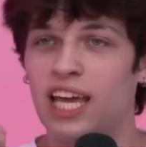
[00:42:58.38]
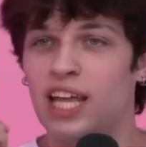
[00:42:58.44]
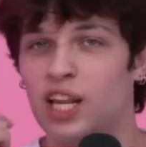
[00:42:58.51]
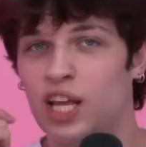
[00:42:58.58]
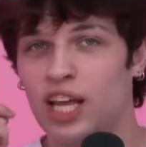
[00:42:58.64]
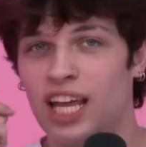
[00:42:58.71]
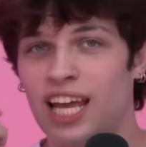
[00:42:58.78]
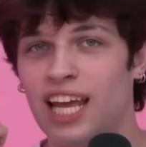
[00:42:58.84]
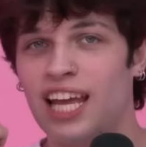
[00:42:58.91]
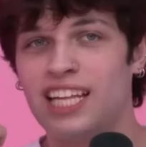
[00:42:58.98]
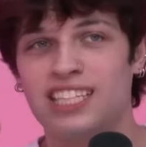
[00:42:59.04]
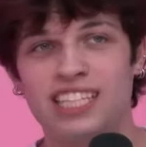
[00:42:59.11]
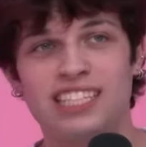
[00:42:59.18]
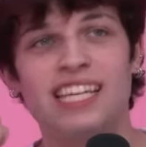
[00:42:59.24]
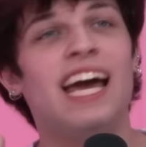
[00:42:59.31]
it
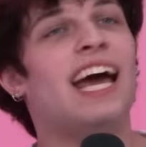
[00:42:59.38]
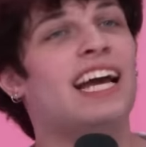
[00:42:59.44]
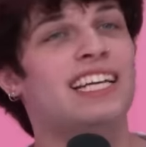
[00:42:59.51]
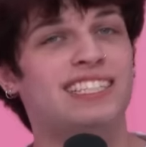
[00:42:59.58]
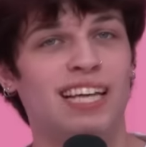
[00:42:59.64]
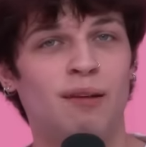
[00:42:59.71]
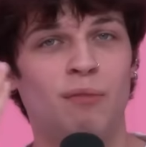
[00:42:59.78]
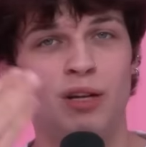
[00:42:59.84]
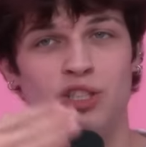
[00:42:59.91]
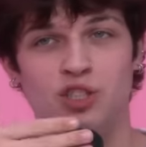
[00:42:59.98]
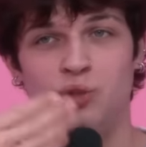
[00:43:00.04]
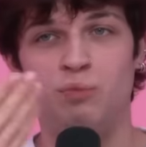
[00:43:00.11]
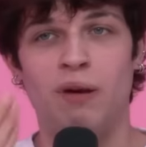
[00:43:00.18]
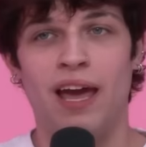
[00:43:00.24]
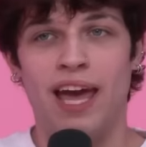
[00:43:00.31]
it detects how
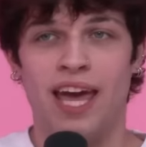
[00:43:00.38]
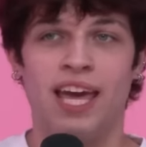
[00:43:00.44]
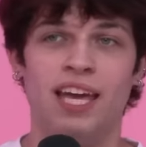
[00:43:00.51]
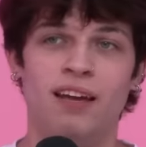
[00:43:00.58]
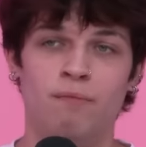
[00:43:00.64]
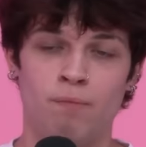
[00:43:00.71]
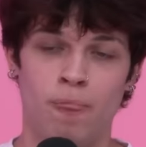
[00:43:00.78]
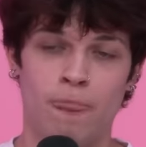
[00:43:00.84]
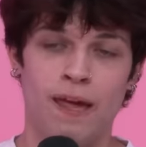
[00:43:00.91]
much you pay,